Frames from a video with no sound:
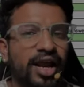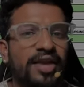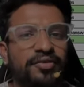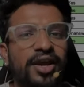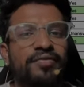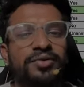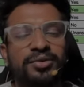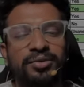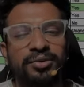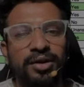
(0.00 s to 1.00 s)
and we have
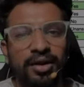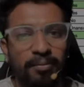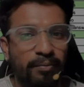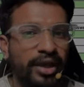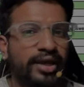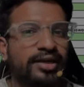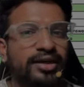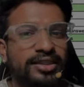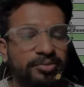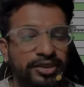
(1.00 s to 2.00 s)
to make
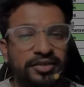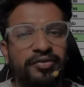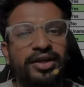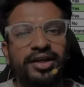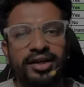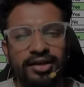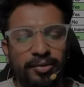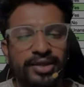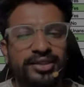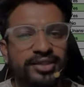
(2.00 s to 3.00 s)
a specific
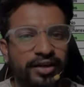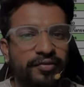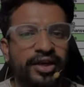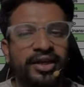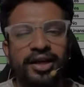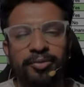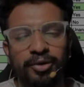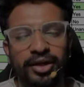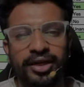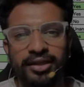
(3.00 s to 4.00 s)
domicile certificate and
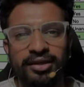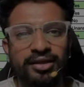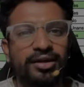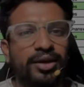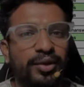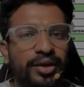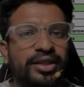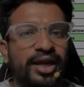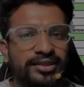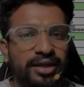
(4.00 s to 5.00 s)
upload it during
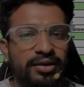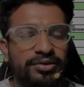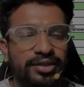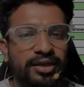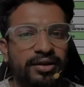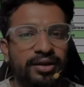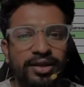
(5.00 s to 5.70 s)
the ICAR counseling.